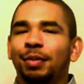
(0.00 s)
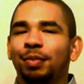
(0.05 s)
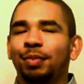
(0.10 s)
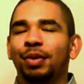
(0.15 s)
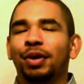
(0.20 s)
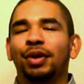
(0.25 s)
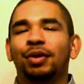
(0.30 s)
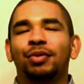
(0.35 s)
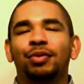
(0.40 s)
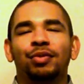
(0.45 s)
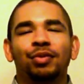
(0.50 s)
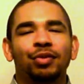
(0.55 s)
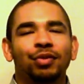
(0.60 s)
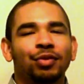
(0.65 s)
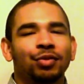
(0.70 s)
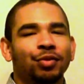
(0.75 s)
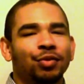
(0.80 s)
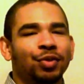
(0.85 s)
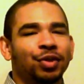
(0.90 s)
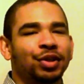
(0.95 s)
But
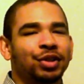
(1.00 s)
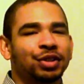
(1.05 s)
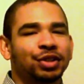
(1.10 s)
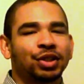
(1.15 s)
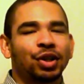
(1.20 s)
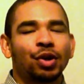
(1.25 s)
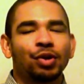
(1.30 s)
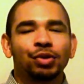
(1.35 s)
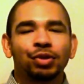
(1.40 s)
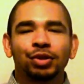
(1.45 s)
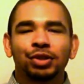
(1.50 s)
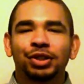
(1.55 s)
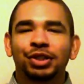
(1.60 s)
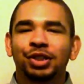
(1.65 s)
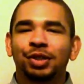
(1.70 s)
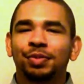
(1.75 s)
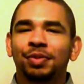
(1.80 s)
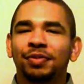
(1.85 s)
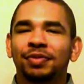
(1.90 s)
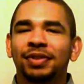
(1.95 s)
when there's
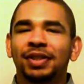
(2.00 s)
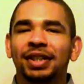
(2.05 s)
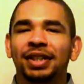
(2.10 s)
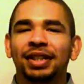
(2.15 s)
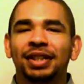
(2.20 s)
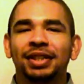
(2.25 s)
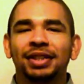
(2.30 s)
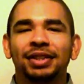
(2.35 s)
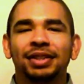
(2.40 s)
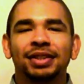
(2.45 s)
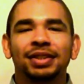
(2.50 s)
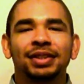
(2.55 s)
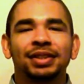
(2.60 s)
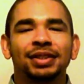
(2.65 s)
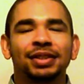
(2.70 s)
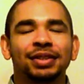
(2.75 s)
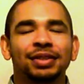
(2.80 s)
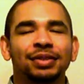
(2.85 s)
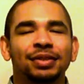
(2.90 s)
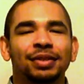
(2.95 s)
ownership of
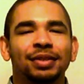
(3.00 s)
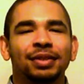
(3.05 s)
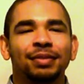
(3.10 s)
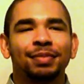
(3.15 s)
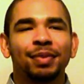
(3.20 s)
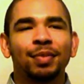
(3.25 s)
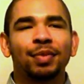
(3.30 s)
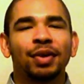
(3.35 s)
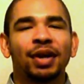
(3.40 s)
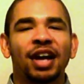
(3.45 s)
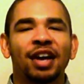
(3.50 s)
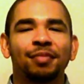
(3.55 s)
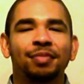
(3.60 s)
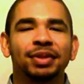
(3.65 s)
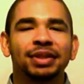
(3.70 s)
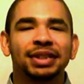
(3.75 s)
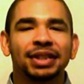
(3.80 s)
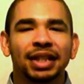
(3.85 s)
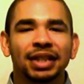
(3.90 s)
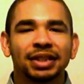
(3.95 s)
things and people have
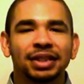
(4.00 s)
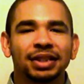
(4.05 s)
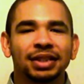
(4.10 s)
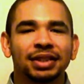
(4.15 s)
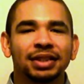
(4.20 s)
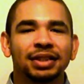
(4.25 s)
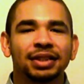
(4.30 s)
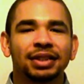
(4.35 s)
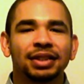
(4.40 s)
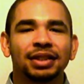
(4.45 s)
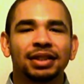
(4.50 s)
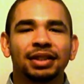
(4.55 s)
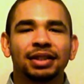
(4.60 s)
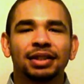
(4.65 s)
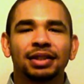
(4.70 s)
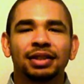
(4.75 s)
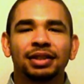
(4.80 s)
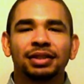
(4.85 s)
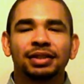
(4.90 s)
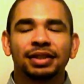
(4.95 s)
possessions,
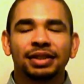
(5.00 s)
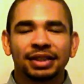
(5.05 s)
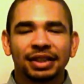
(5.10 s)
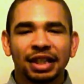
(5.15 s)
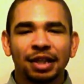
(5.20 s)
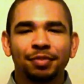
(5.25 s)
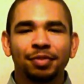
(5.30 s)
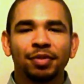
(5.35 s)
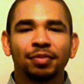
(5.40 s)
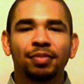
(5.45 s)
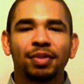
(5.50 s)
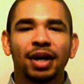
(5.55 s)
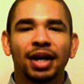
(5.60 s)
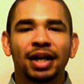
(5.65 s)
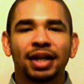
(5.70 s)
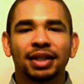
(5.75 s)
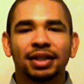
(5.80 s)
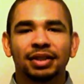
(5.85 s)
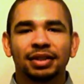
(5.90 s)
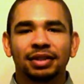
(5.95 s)
just keep in
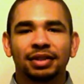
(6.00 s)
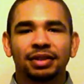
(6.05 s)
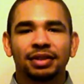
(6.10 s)
mind